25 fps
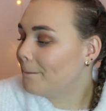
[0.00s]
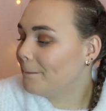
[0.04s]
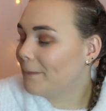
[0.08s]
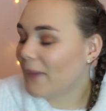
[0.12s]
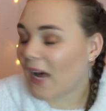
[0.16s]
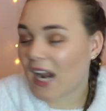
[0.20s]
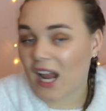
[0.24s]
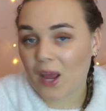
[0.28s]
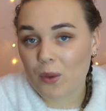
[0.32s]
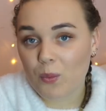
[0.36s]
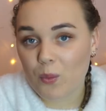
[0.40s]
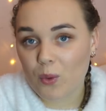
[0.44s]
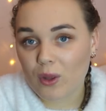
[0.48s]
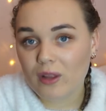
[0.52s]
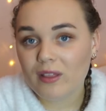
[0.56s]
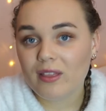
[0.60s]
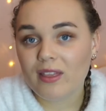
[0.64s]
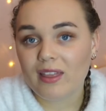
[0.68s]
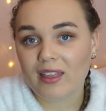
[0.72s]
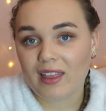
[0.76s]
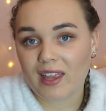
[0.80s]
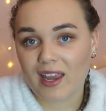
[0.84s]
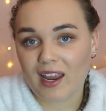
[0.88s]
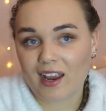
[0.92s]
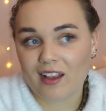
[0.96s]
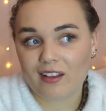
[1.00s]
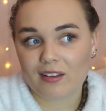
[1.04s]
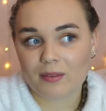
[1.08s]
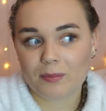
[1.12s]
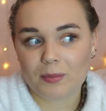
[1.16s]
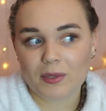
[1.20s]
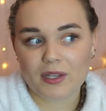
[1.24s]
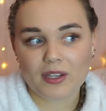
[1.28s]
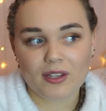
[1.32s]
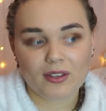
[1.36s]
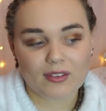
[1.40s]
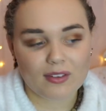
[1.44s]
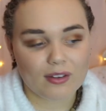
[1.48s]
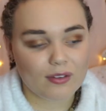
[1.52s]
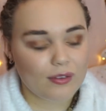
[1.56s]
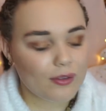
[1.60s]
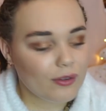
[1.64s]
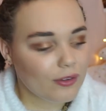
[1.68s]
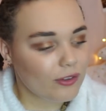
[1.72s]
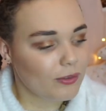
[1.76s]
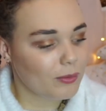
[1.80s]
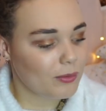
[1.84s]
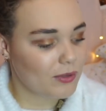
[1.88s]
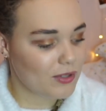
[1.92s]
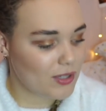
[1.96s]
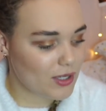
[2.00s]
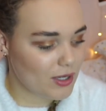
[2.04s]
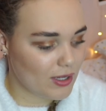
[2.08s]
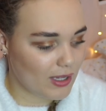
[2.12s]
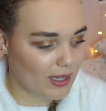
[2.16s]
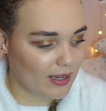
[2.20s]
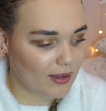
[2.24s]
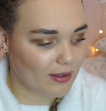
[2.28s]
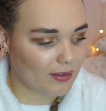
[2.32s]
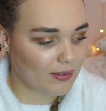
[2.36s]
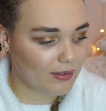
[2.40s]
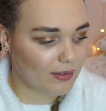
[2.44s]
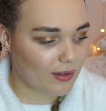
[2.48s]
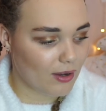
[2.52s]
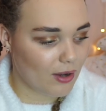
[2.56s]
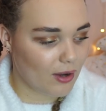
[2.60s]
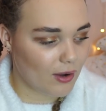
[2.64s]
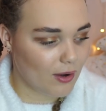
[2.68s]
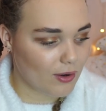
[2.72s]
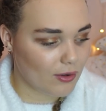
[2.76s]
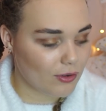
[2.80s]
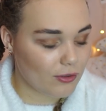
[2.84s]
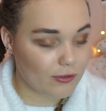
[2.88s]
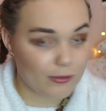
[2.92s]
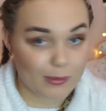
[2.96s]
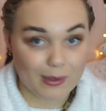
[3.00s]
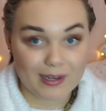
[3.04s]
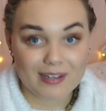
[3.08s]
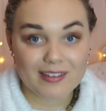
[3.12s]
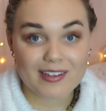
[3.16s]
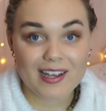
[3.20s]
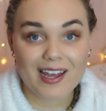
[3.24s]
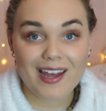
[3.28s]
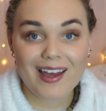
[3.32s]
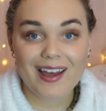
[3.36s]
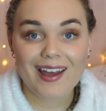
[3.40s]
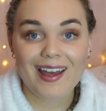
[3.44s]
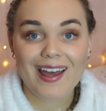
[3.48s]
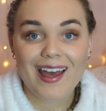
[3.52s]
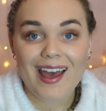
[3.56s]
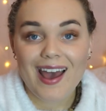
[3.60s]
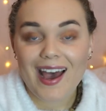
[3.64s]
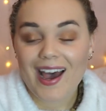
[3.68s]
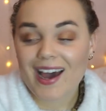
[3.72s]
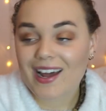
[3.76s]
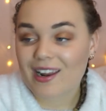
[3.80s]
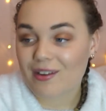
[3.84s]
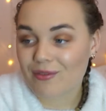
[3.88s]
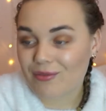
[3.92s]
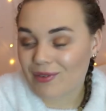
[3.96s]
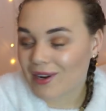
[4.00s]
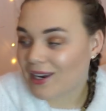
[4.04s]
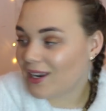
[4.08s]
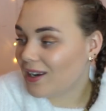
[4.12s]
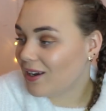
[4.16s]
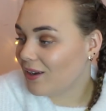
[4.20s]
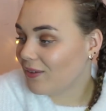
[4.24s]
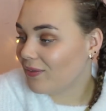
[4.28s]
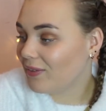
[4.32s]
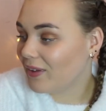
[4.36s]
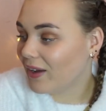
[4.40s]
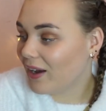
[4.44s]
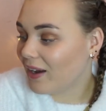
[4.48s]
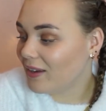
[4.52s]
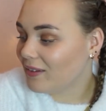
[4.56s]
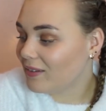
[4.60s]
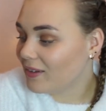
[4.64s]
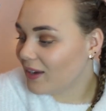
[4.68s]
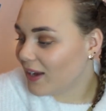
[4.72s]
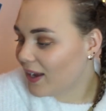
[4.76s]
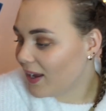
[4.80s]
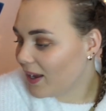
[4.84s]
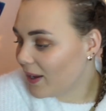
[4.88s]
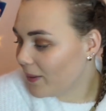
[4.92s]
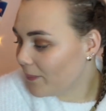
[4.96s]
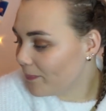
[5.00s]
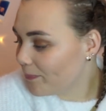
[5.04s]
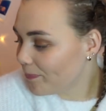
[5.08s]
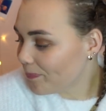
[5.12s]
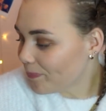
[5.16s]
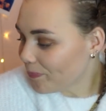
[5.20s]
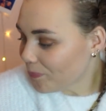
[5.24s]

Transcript: And I want this because I saw someone do this on Twitter and I really love the idea.